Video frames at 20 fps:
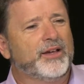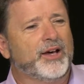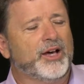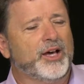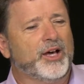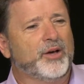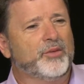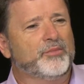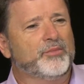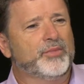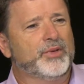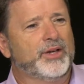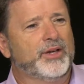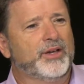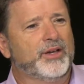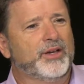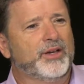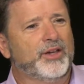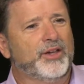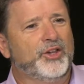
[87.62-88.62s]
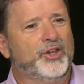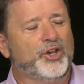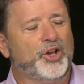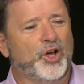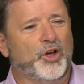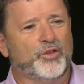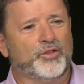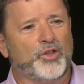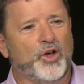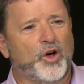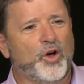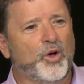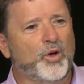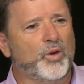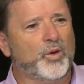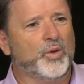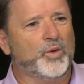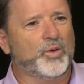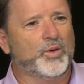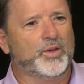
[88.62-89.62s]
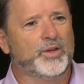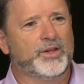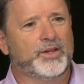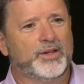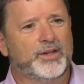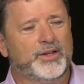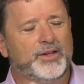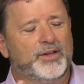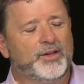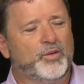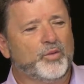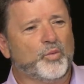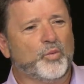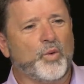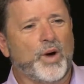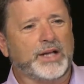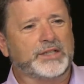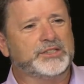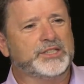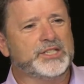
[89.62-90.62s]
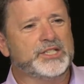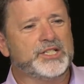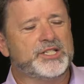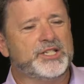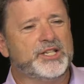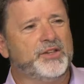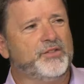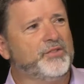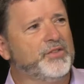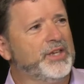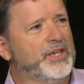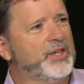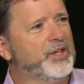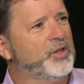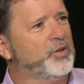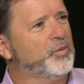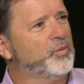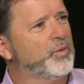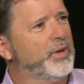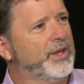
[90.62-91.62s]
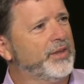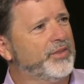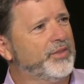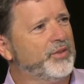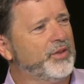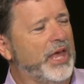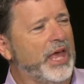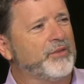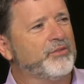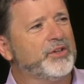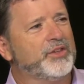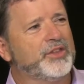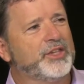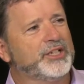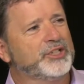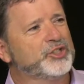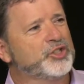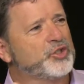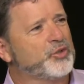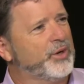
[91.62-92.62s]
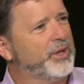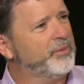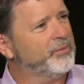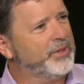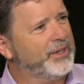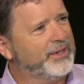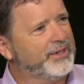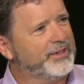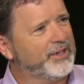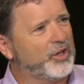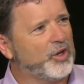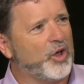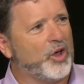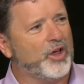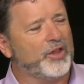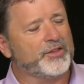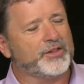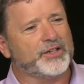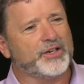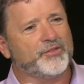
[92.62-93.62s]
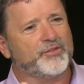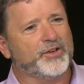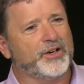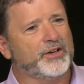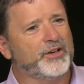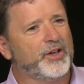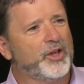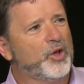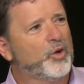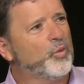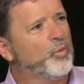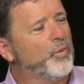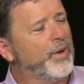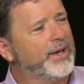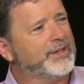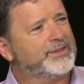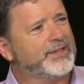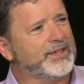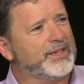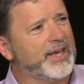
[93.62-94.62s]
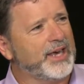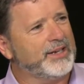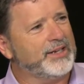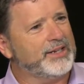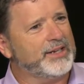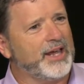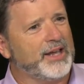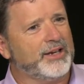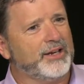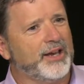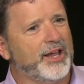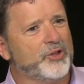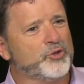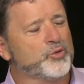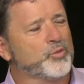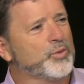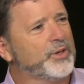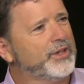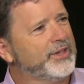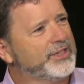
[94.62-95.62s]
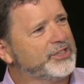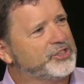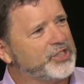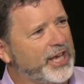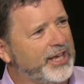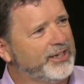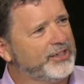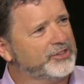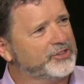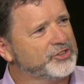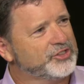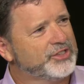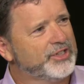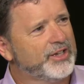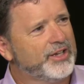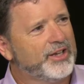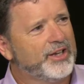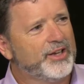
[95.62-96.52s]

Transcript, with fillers: um, you know, the whole watching T V with everything streaming and all the different ways of getting at it has really changed.